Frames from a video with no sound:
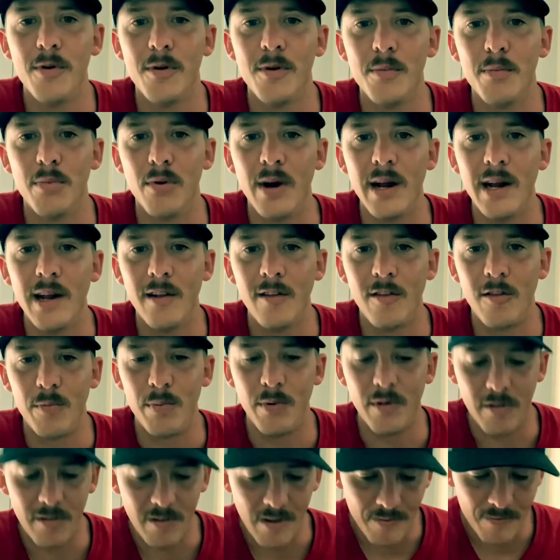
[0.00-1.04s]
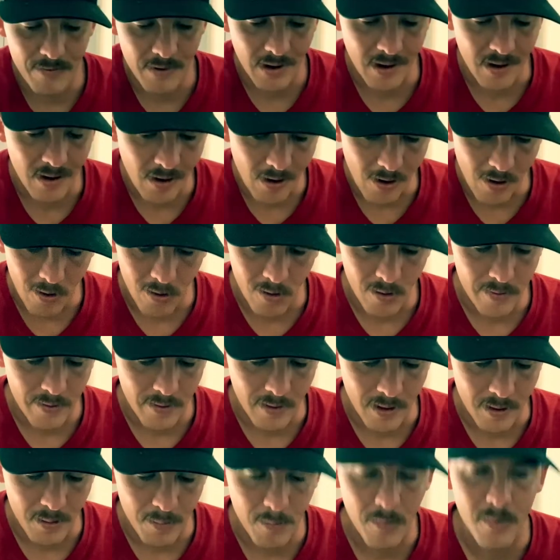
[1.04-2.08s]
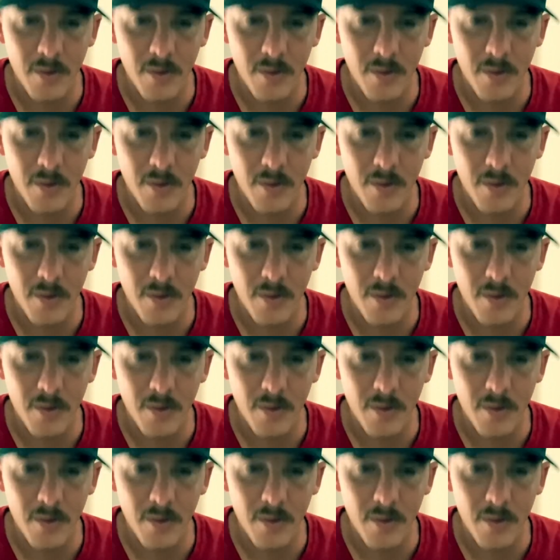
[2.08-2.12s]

brand specific on them.